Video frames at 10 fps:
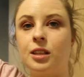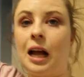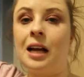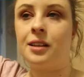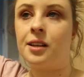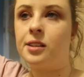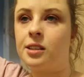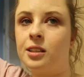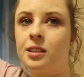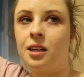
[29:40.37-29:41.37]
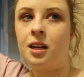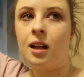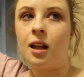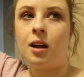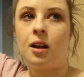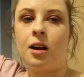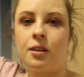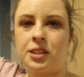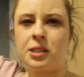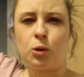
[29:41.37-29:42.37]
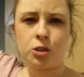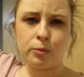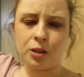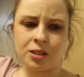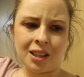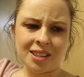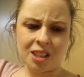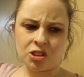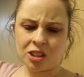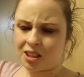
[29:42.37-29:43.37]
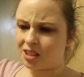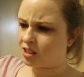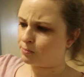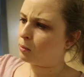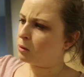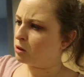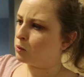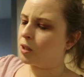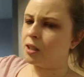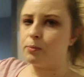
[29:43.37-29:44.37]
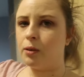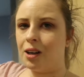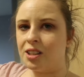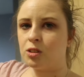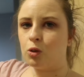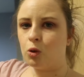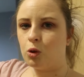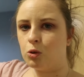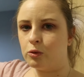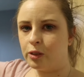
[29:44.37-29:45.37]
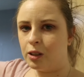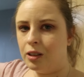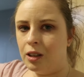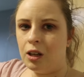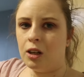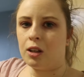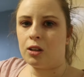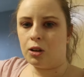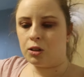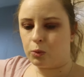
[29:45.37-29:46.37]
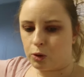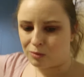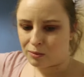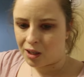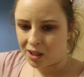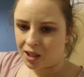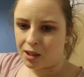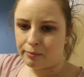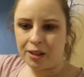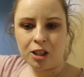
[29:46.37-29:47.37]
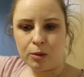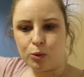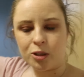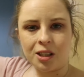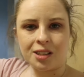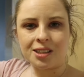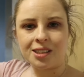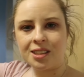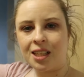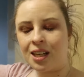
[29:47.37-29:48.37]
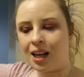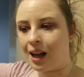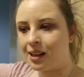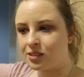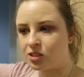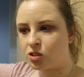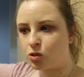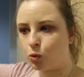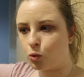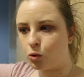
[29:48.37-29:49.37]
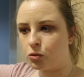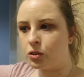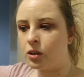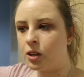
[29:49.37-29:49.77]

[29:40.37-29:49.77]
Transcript: like, this is what I do most nights actually. It's probably really weird, but I sort of go through my makeup products and sort of